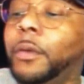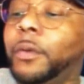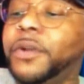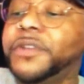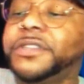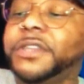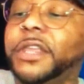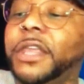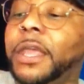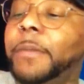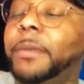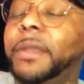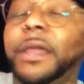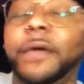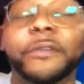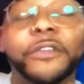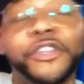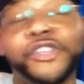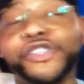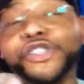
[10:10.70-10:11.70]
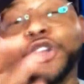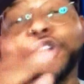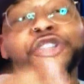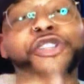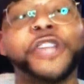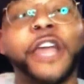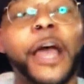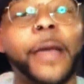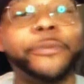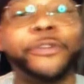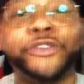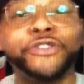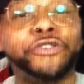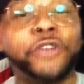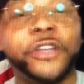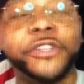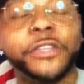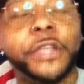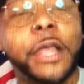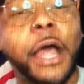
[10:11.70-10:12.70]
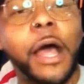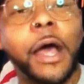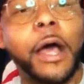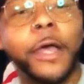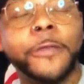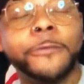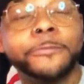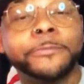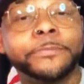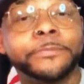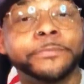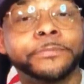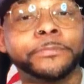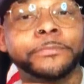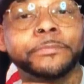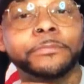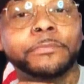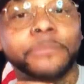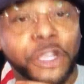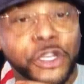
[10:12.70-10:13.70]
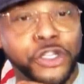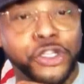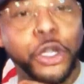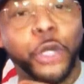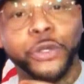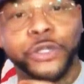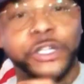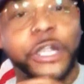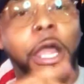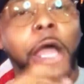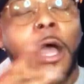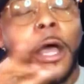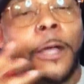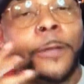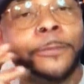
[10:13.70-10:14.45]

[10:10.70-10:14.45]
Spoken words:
Once again, beloved, it's your job to trust God. That's your job.